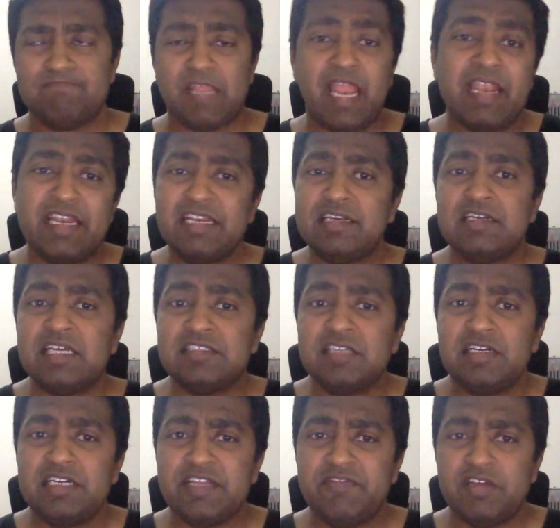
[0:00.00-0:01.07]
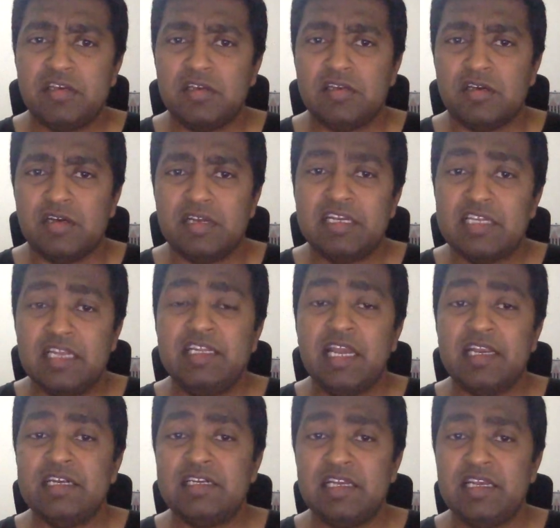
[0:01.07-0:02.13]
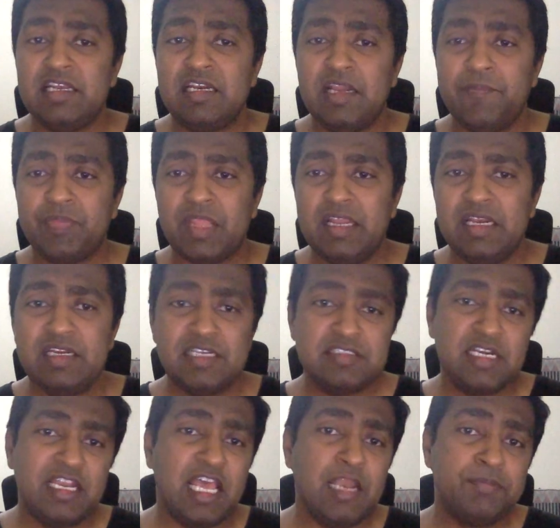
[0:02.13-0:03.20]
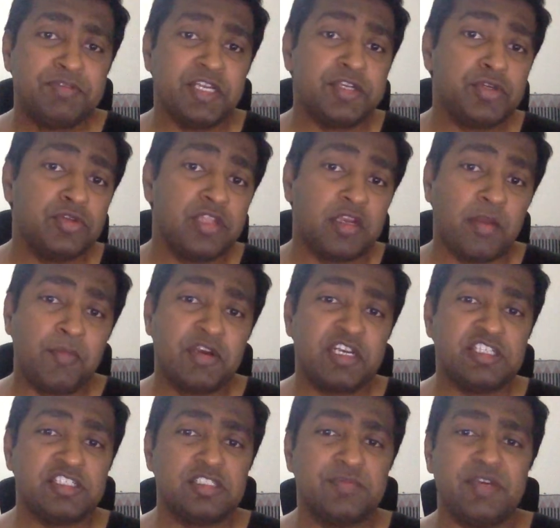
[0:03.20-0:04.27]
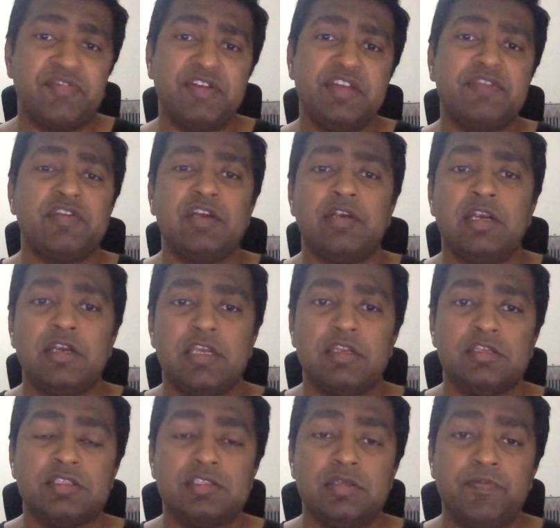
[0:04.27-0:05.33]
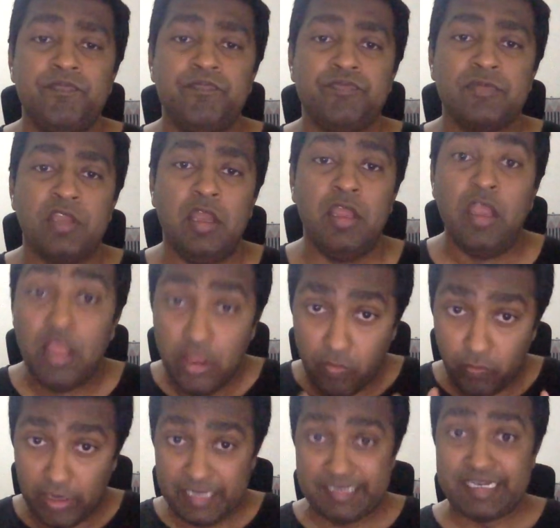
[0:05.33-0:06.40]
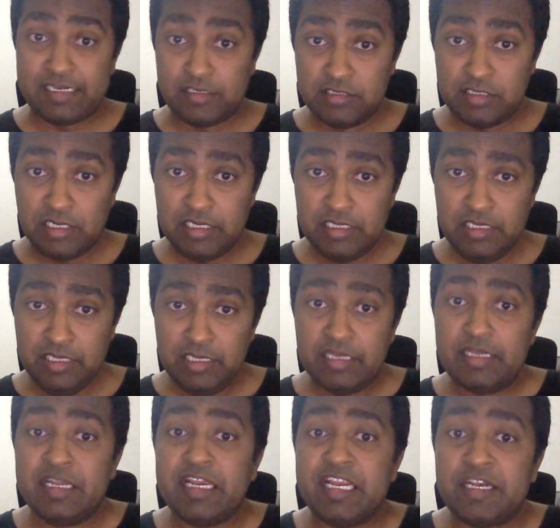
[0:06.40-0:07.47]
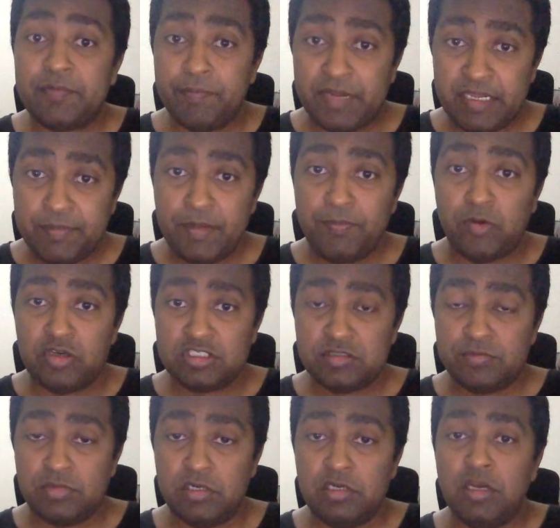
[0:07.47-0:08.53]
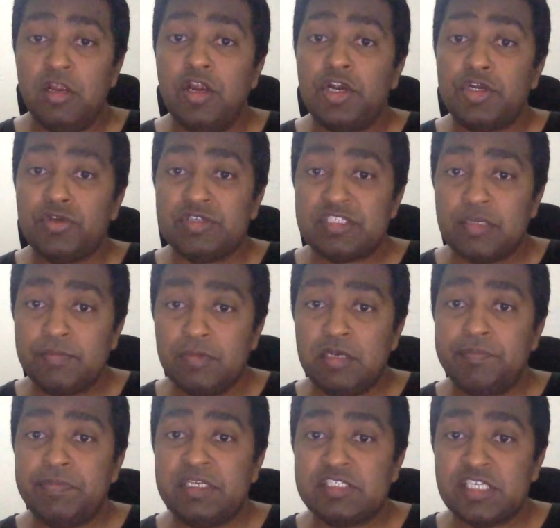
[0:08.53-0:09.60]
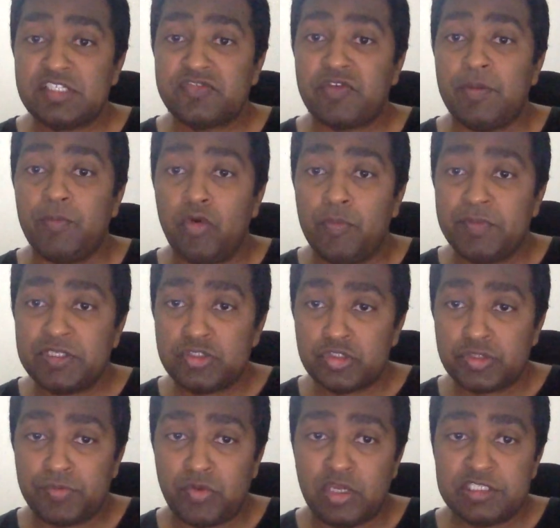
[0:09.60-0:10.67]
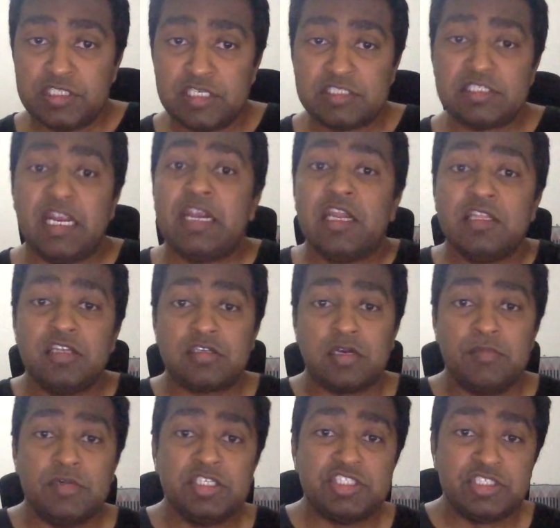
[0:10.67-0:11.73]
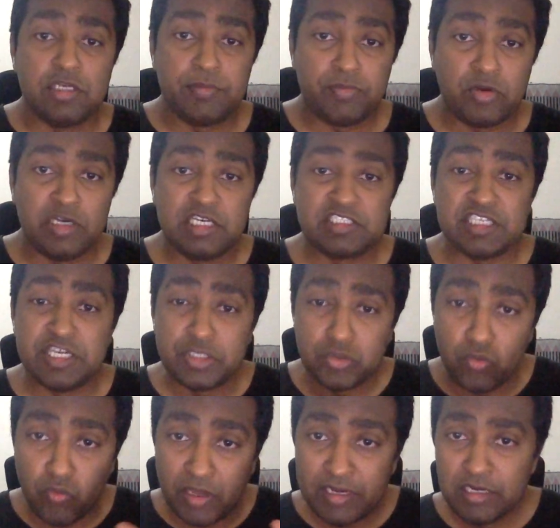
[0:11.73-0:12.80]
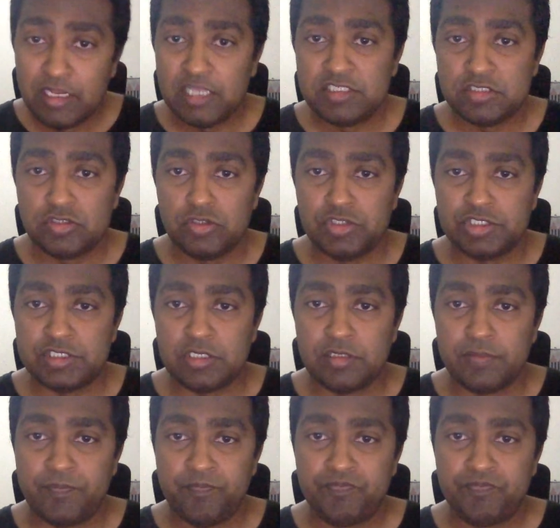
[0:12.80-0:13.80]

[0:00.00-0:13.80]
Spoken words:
And it doesn't even, it doesn't help secure the communications between different containers. While technically, it may be possible to assemble pieces from open source projects and other commercial projects into one larger solution,